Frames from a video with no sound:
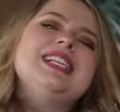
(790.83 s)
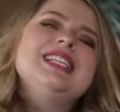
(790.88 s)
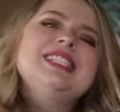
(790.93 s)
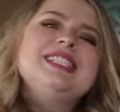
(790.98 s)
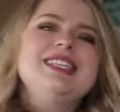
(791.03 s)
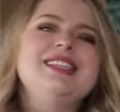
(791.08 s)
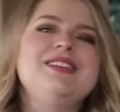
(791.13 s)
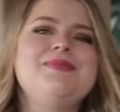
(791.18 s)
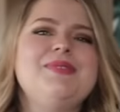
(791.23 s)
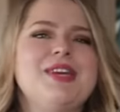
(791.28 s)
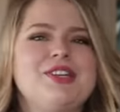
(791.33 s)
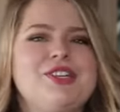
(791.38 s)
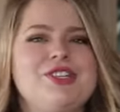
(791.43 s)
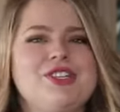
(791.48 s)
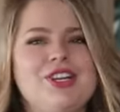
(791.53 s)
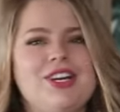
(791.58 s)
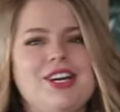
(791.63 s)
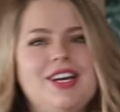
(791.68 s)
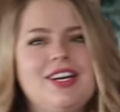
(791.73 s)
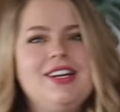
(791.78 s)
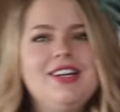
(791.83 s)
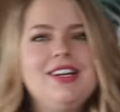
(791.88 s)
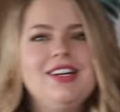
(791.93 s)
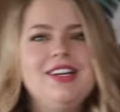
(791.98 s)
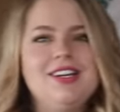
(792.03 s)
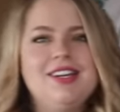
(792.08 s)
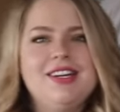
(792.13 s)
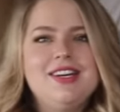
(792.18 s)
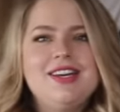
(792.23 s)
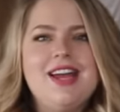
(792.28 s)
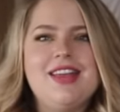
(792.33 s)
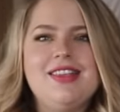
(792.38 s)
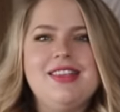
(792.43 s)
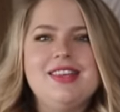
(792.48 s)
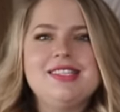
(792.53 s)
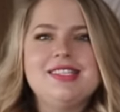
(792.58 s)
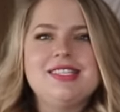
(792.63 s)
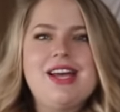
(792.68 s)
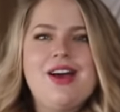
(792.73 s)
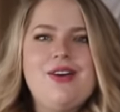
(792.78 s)
can see the picture and
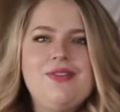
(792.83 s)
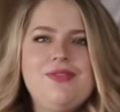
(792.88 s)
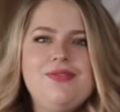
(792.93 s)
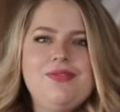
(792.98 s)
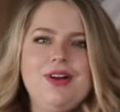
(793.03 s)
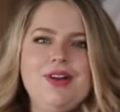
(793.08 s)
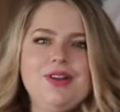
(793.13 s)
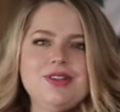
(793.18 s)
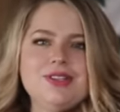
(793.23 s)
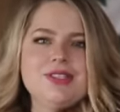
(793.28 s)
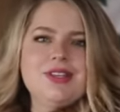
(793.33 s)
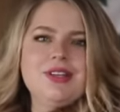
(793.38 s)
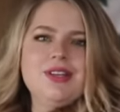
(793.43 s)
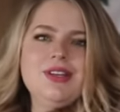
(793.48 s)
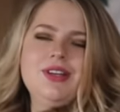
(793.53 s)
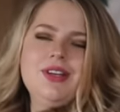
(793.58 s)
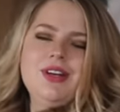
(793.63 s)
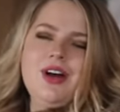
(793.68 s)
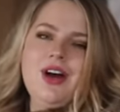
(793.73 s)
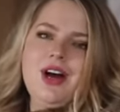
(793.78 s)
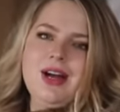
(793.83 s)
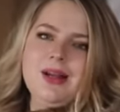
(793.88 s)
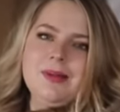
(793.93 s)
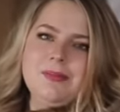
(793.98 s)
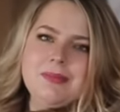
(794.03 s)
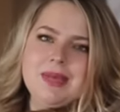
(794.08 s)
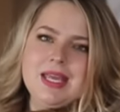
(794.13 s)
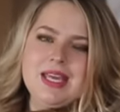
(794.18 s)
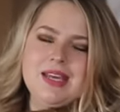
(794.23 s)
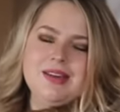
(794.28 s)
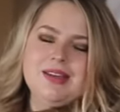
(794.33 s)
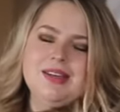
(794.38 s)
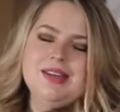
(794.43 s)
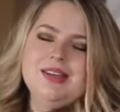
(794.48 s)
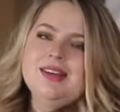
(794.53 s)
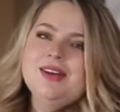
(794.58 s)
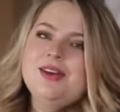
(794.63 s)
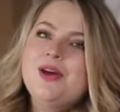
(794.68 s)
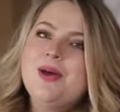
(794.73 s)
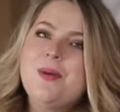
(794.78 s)
this is how it falls on me.
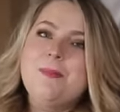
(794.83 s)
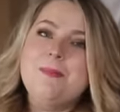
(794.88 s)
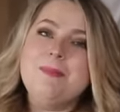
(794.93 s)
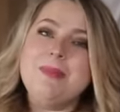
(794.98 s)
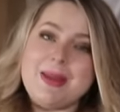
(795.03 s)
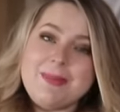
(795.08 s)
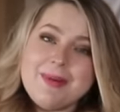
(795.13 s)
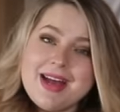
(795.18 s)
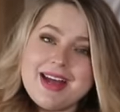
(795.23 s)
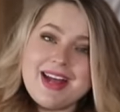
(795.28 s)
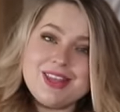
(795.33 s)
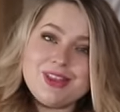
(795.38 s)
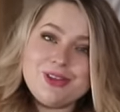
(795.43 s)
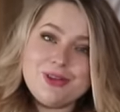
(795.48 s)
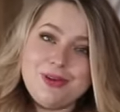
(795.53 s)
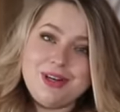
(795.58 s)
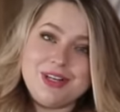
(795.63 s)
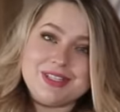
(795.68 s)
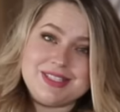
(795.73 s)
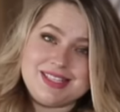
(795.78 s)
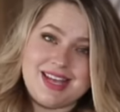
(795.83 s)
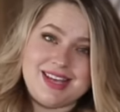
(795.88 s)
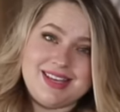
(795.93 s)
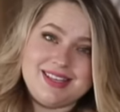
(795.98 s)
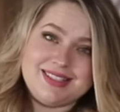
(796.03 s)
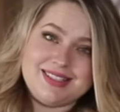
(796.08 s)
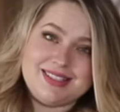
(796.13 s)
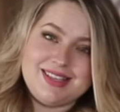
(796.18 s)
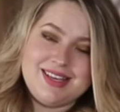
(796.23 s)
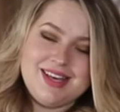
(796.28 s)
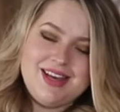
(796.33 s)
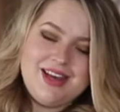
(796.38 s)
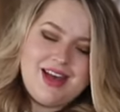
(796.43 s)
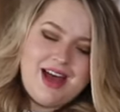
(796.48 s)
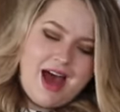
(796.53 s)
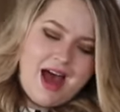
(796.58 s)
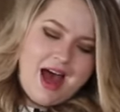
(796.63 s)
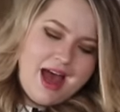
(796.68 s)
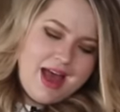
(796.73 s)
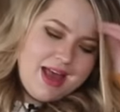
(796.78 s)
Maybe I got the wrong size.
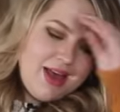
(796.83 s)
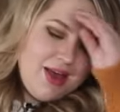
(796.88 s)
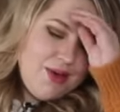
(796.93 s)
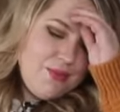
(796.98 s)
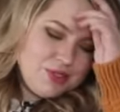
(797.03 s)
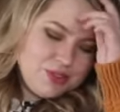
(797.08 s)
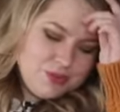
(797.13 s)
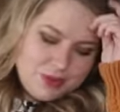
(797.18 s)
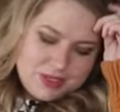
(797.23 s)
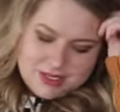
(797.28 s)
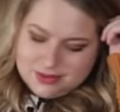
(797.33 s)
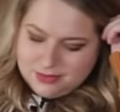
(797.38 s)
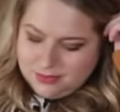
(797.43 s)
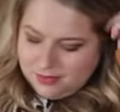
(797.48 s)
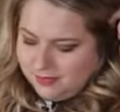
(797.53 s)
I was reading the